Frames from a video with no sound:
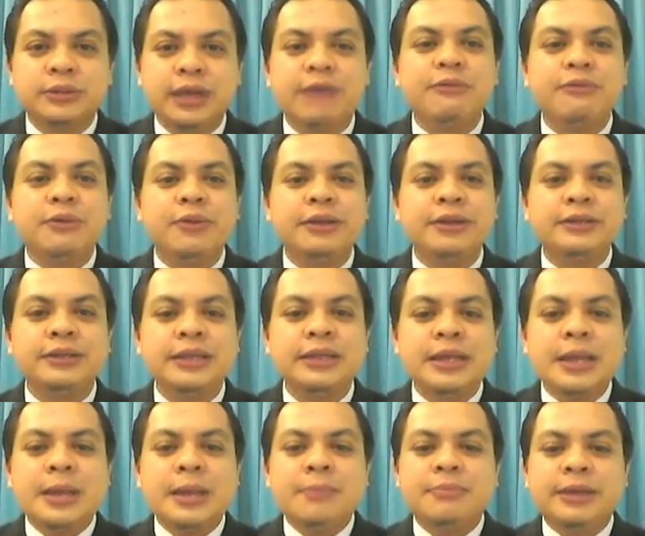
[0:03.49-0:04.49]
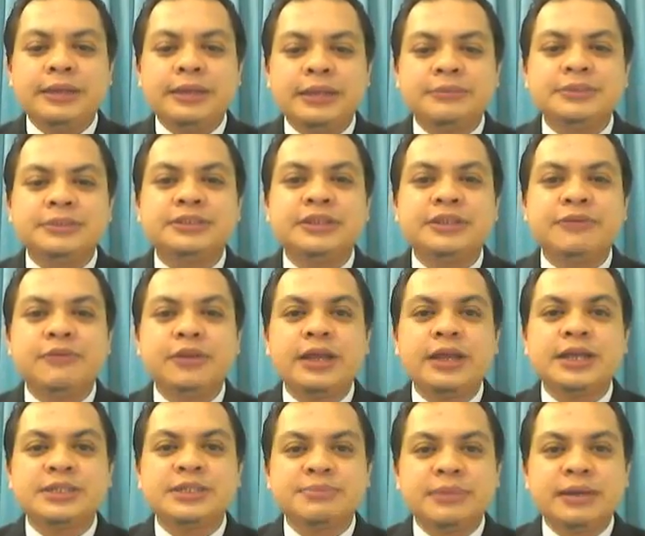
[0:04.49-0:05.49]
Hi everyone, my name is Saiful
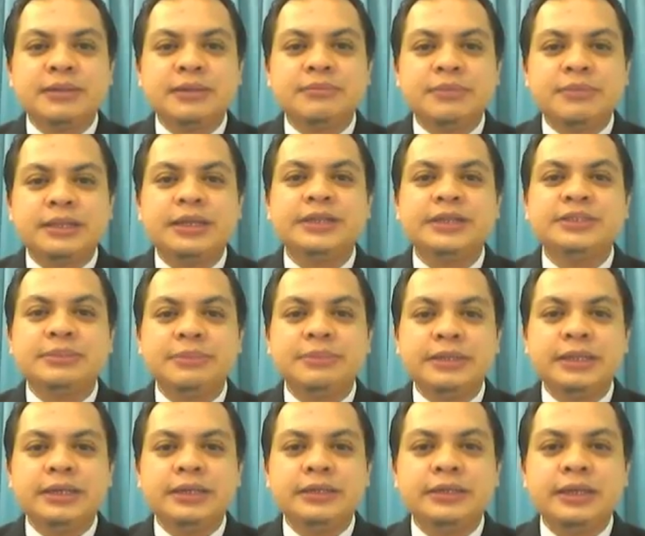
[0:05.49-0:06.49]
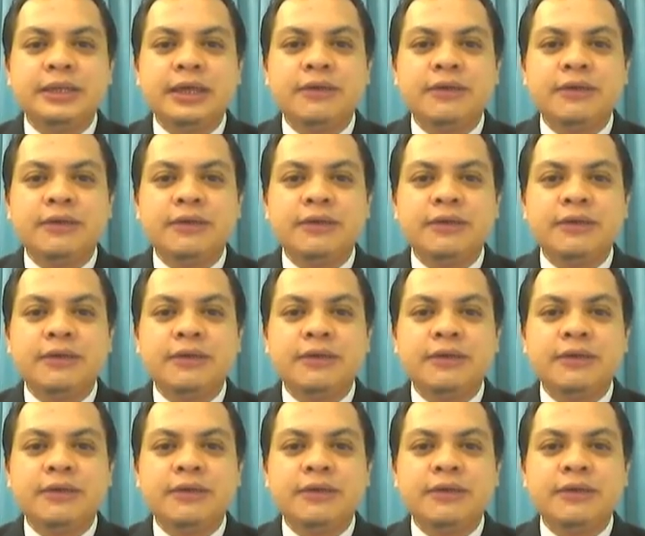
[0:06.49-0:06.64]
Azman bin Haji Bidin.